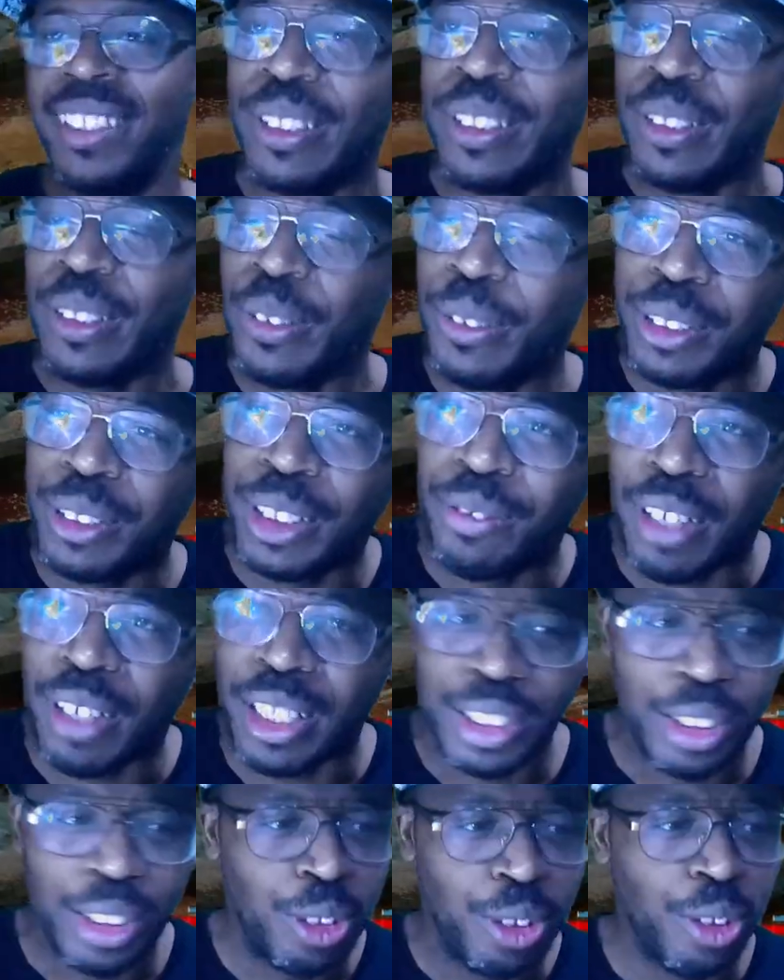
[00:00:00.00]
only
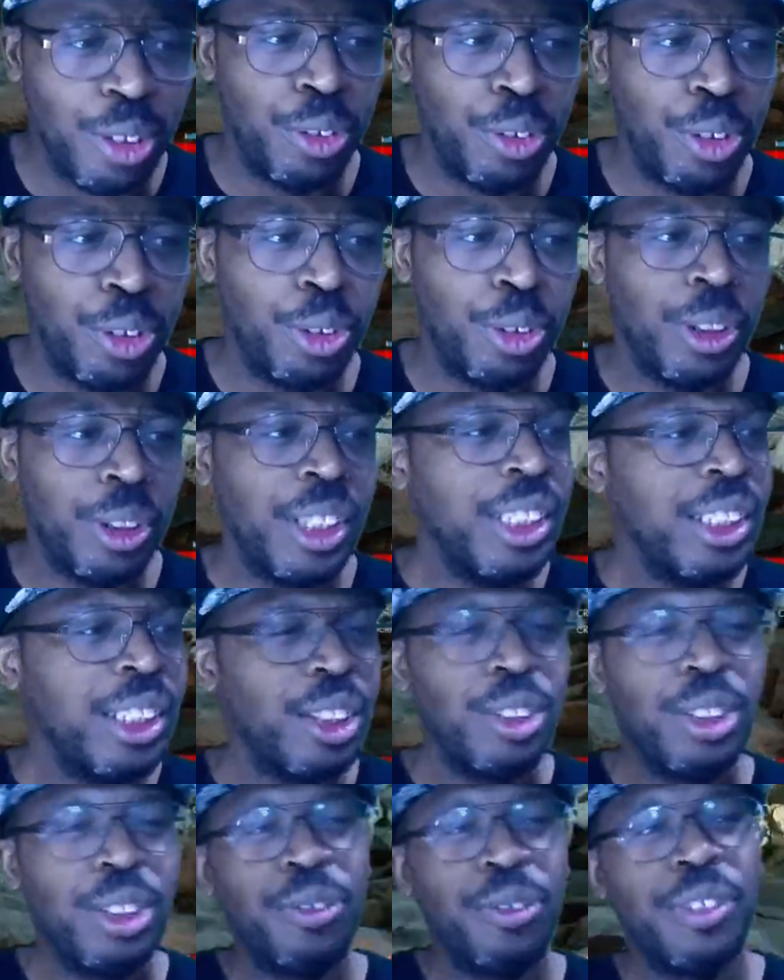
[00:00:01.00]
advice I have got for you.
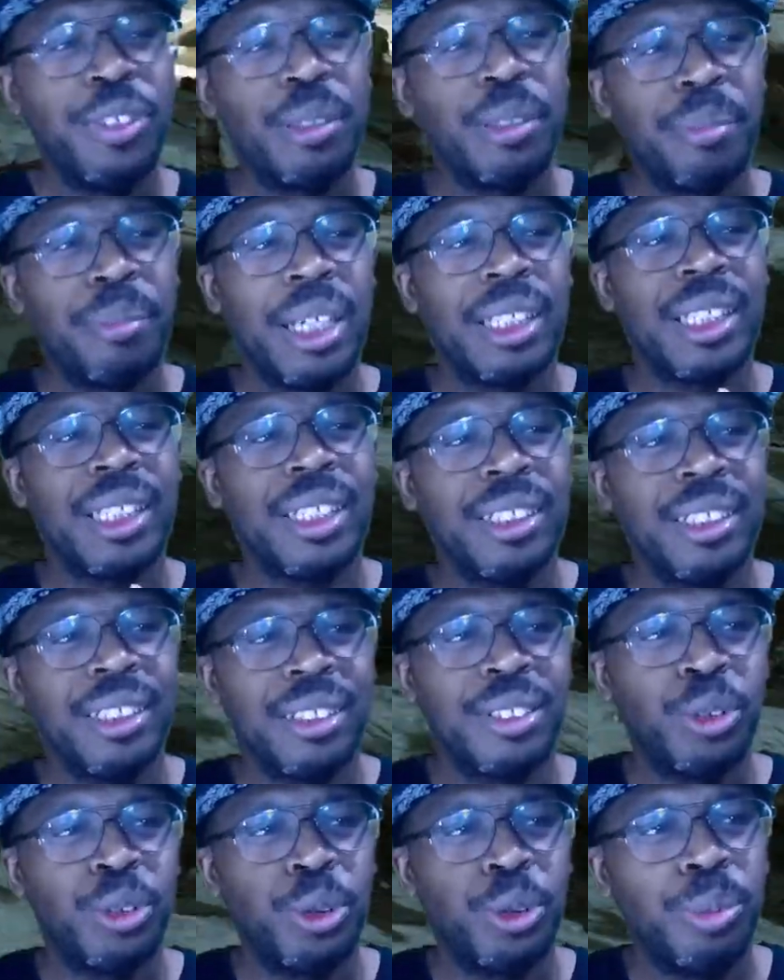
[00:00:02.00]
The only thing about that
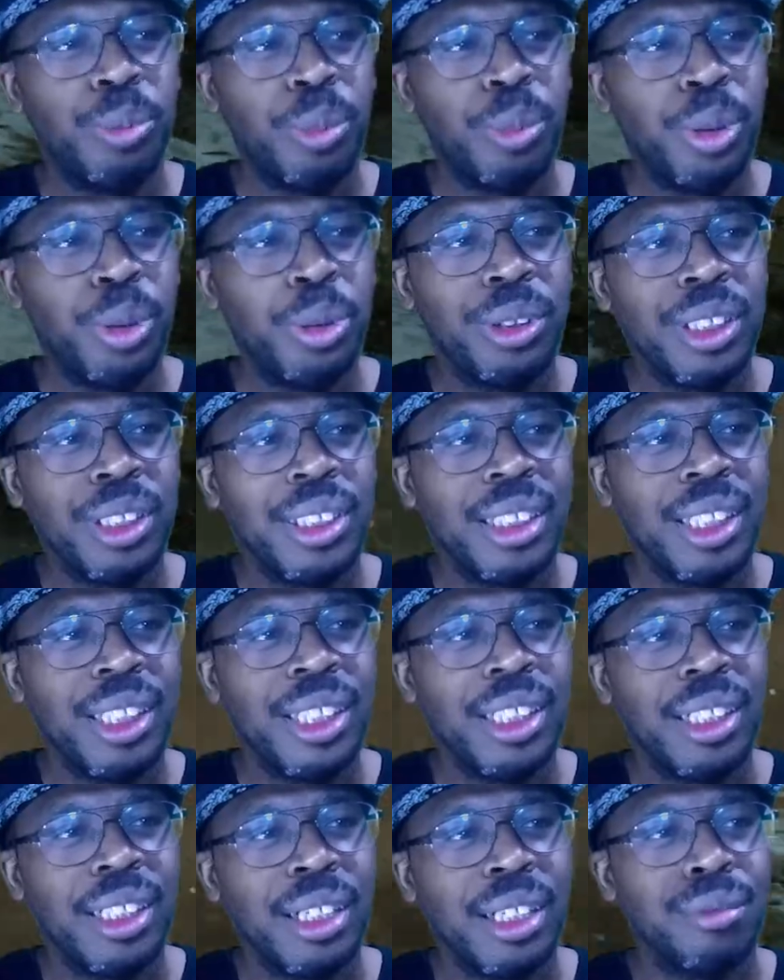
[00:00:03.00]
is horde mode can
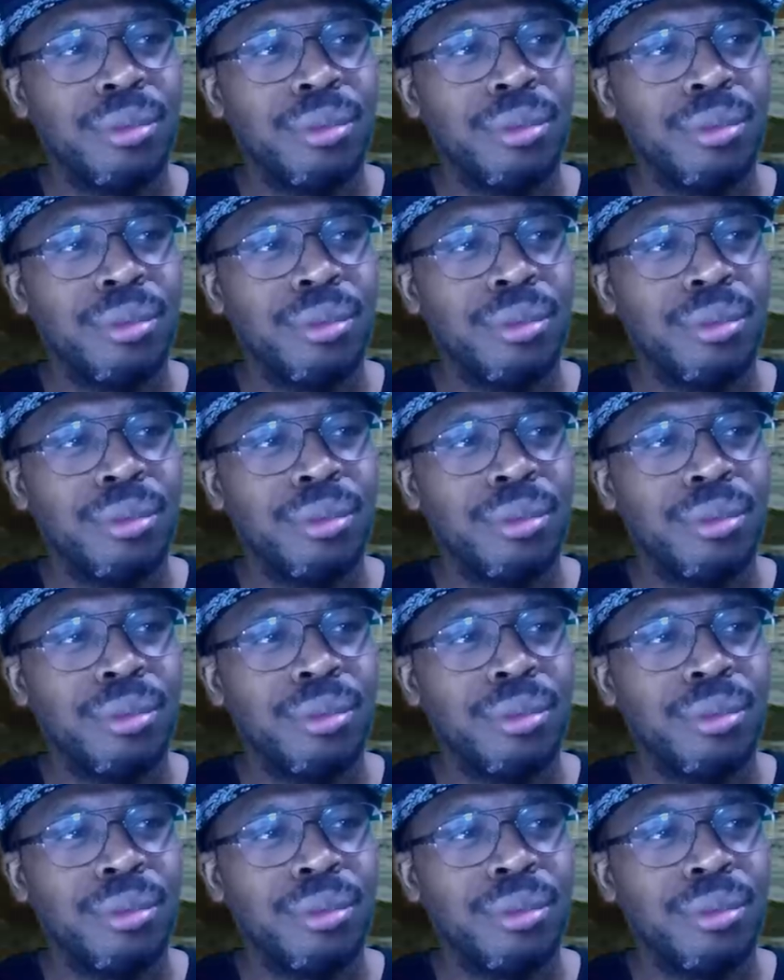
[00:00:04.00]
take up